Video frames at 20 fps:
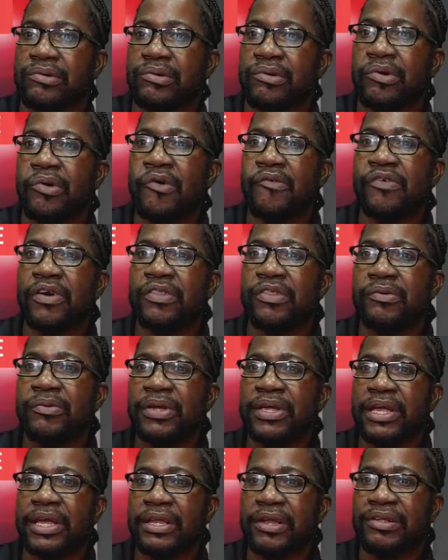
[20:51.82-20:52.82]
over the
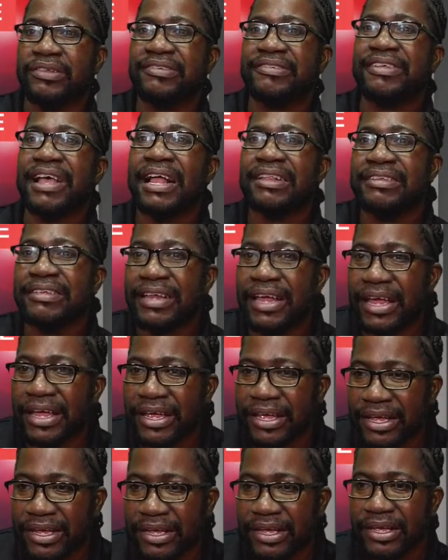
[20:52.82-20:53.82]
weekend, on
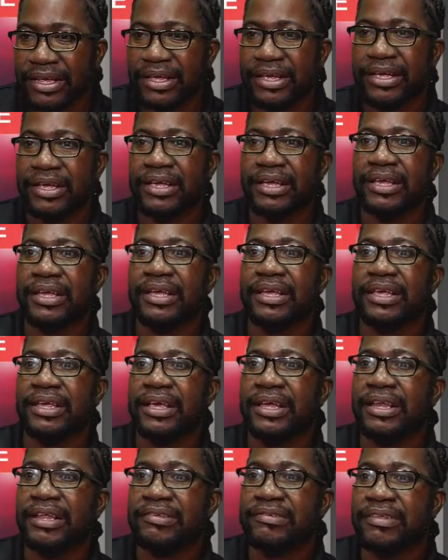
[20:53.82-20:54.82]
Saturday. You
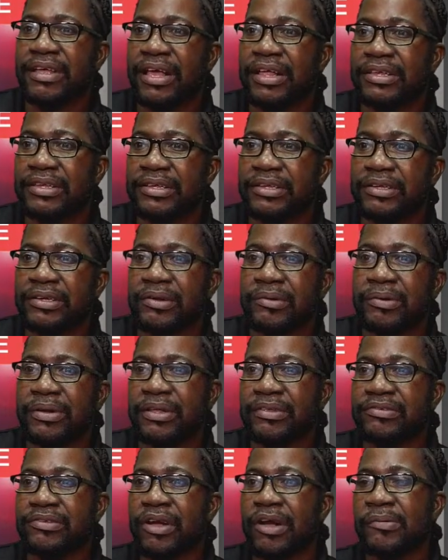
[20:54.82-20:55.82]
understand? Well,
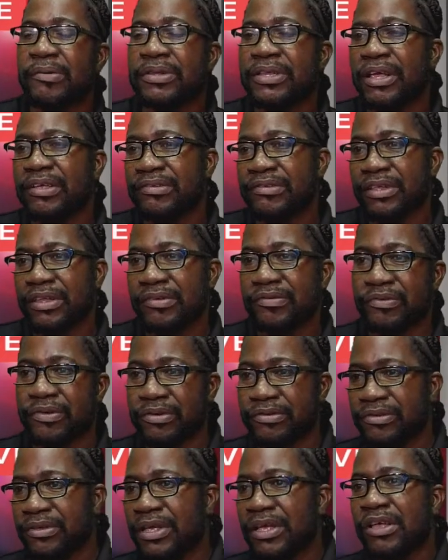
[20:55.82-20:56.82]
let's talk about yesterday
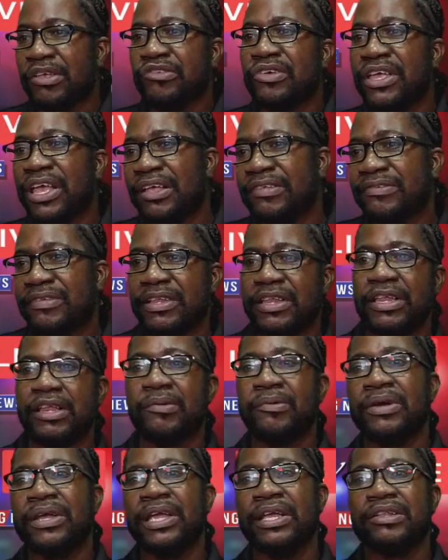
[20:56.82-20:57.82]
first. So yesterday,
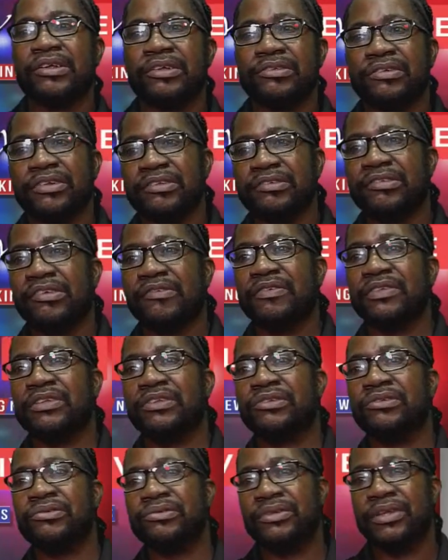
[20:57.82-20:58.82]
there were
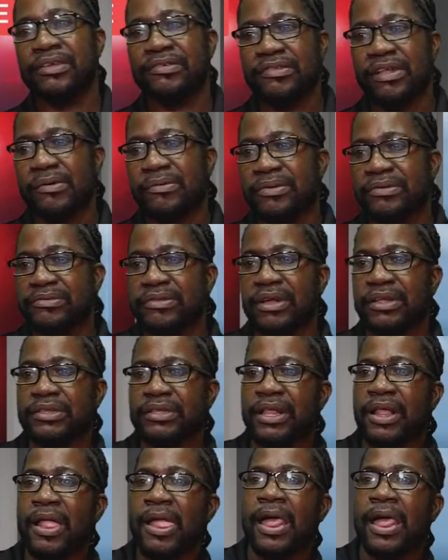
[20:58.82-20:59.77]
872 tests that was done,